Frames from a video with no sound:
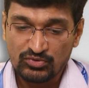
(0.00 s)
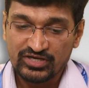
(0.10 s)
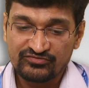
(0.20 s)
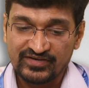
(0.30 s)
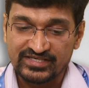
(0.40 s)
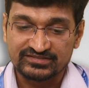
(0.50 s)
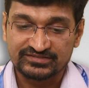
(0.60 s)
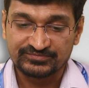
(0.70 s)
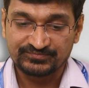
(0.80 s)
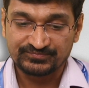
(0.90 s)
morning friends.
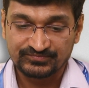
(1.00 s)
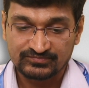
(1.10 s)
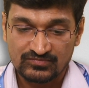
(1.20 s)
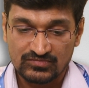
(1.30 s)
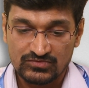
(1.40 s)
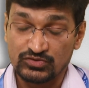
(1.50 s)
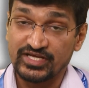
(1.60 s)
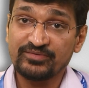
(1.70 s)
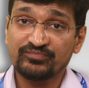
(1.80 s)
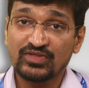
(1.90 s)

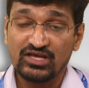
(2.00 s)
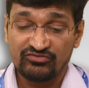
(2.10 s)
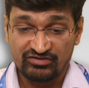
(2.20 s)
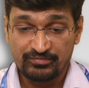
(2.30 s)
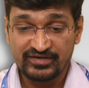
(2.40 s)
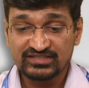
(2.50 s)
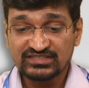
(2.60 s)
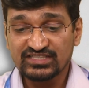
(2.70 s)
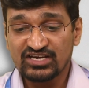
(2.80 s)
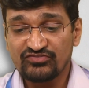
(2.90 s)
Today we will be
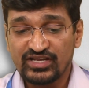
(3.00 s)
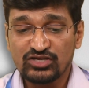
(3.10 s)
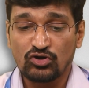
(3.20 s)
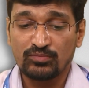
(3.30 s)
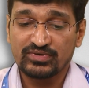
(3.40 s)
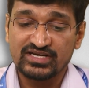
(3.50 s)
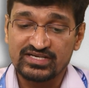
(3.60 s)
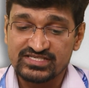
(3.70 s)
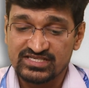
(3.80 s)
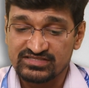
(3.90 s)
discussing a very common
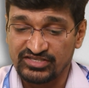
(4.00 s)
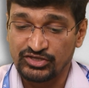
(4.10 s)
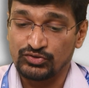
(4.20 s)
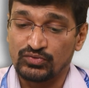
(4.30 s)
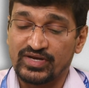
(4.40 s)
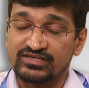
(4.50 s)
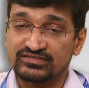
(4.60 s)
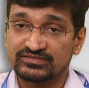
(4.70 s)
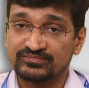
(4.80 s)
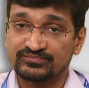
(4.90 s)
condition seen in
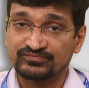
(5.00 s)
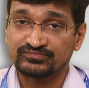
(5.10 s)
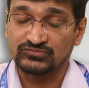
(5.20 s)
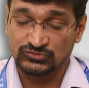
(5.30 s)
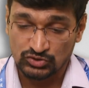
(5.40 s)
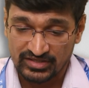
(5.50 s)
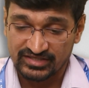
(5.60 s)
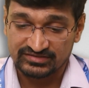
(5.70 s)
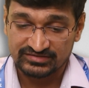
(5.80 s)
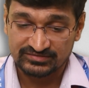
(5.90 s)
neonates,
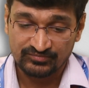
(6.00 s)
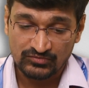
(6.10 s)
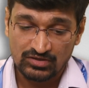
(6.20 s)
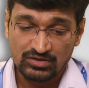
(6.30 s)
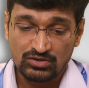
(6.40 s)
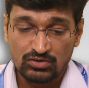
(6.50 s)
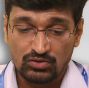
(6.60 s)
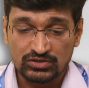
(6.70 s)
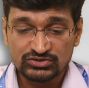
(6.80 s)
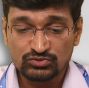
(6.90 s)
jaundice,
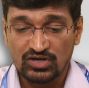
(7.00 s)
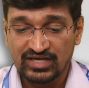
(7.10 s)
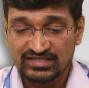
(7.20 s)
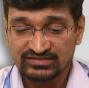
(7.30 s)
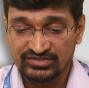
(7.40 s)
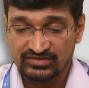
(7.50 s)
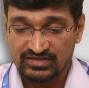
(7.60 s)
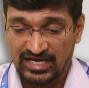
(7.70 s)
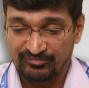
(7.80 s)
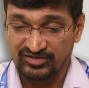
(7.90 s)
also called as
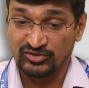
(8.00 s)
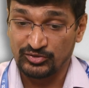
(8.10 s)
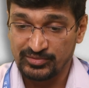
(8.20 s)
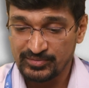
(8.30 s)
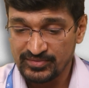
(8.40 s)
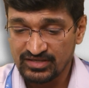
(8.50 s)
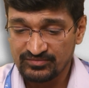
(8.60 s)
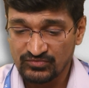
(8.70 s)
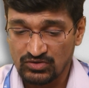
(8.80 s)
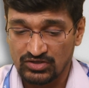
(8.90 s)

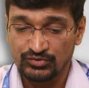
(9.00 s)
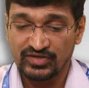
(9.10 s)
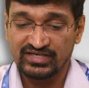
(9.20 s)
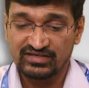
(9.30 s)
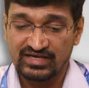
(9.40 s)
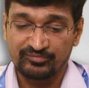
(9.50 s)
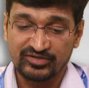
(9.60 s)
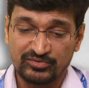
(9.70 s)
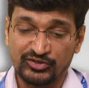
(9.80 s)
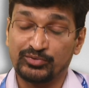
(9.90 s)
hyperbilirubinemia or neonatal
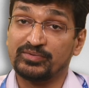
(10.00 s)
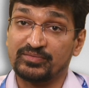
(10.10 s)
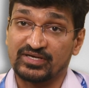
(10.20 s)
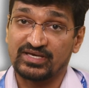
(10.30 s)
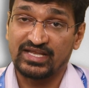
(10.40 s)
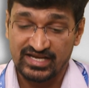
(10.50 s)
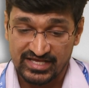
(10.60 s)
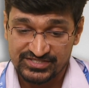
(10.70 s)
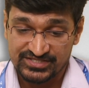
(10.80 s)
hyperbilirubinemia